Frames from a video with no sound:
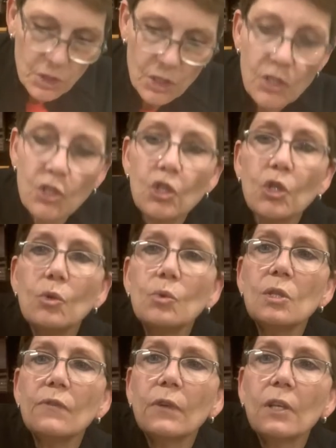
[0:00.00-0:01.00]
just two
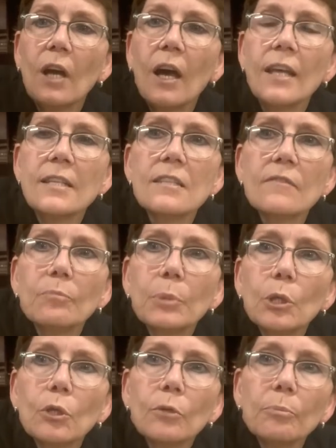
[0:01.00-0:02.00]
different kinds of
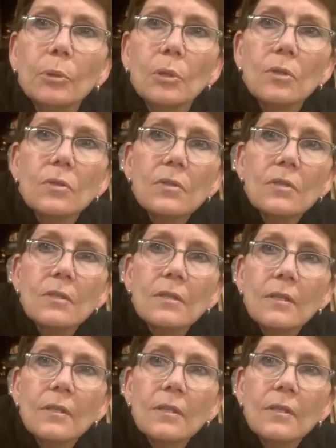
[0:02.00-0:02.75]
purples.